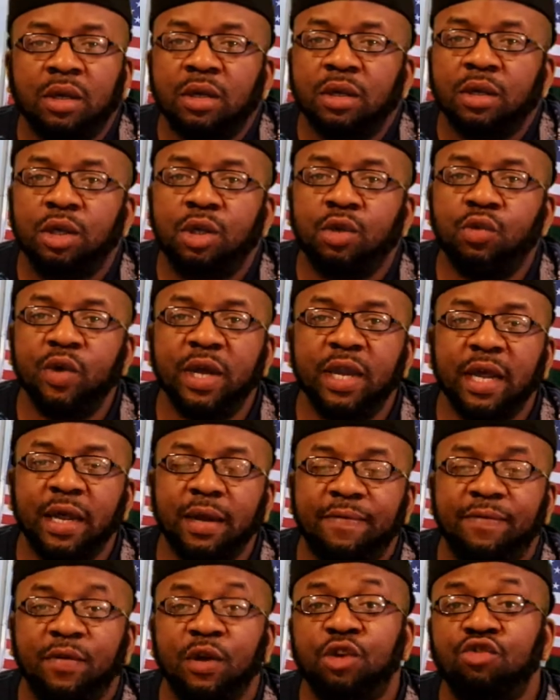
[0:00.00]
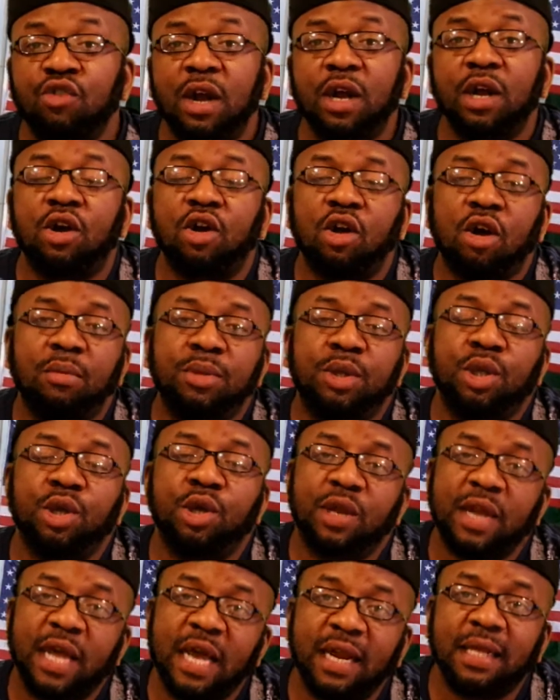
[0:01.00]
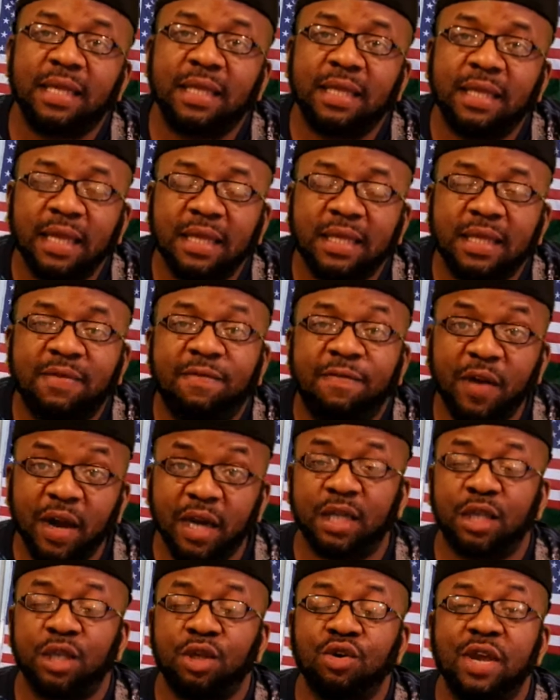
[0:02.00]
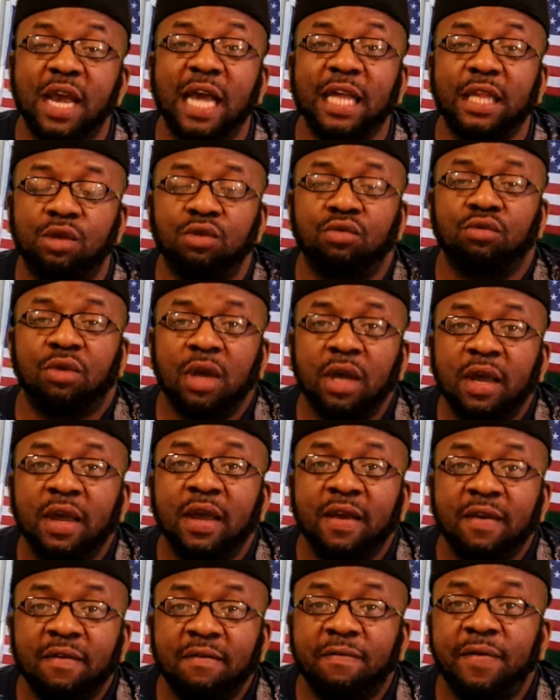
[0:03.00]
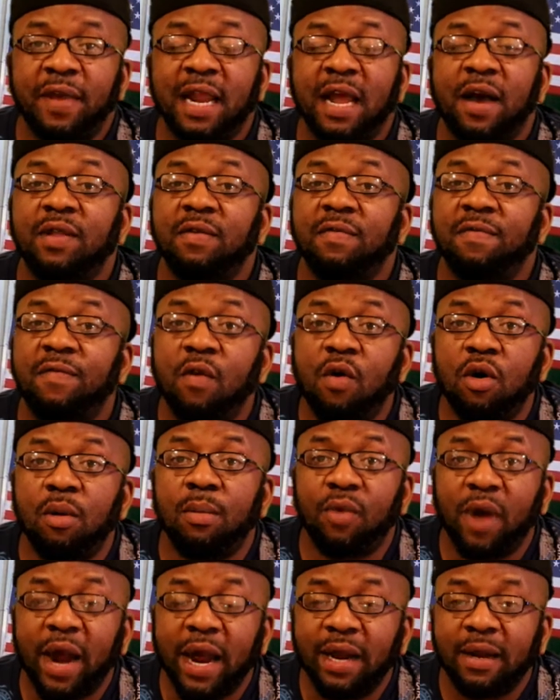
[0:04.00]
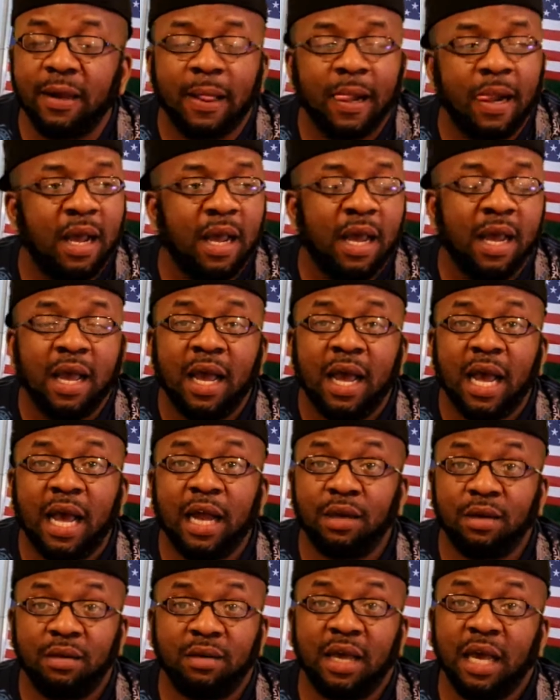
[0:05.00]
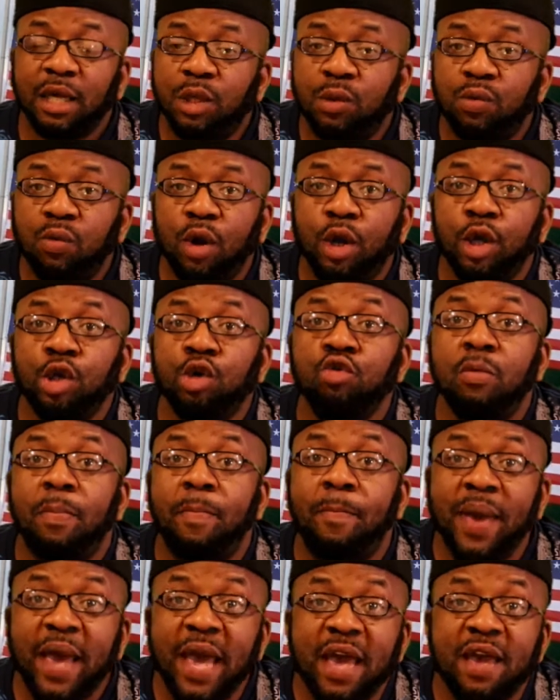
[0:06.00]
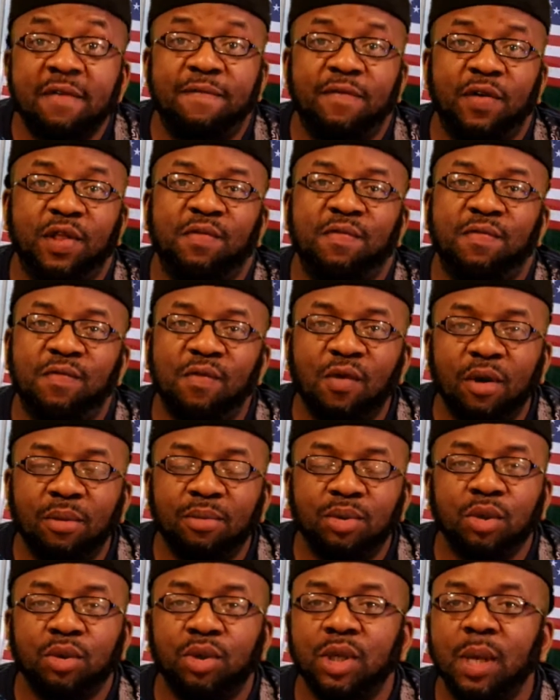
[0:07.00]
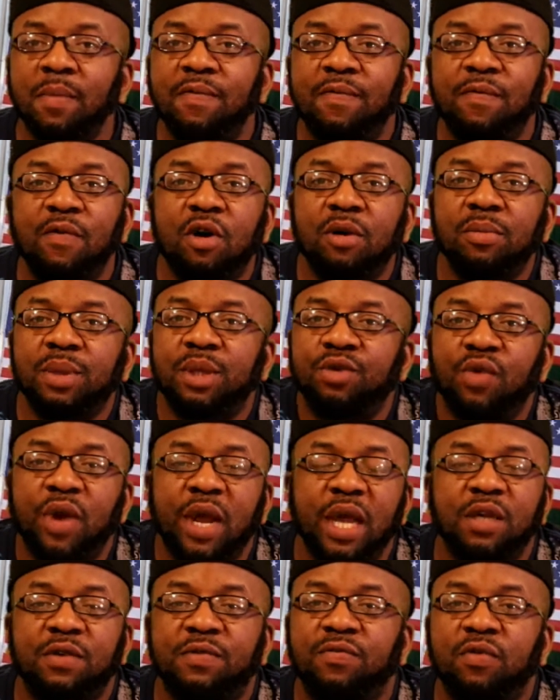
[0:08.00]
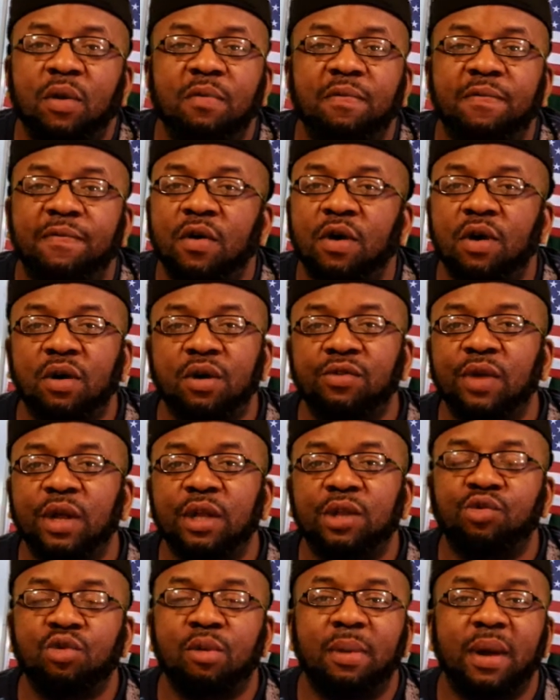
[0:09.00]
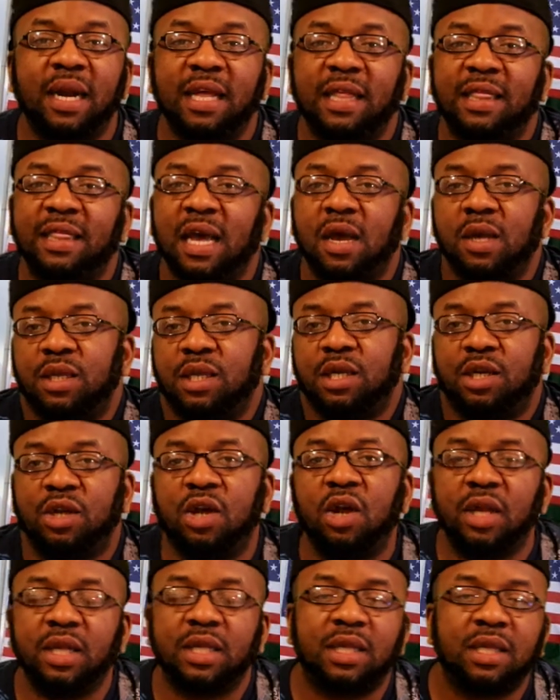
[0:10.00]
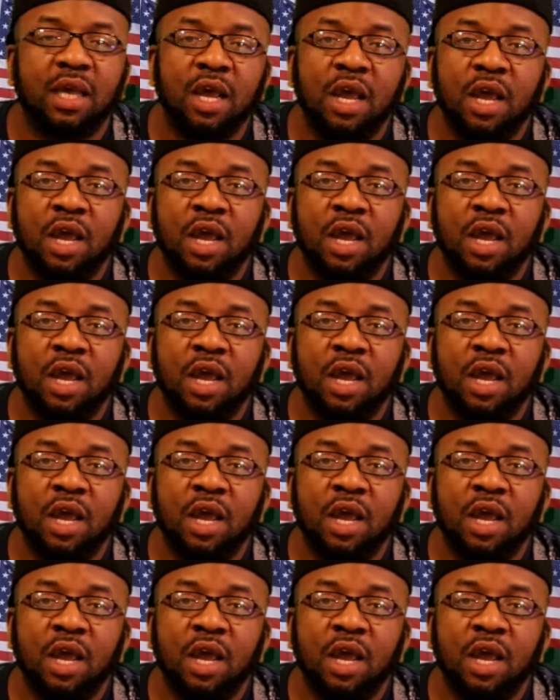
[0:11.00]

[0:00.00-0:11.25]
Sweden, if you're trying to come to the United States, first you got to fill out the form, right? And guess what? You pay for the form. So some forms range from $400 to about $1,000.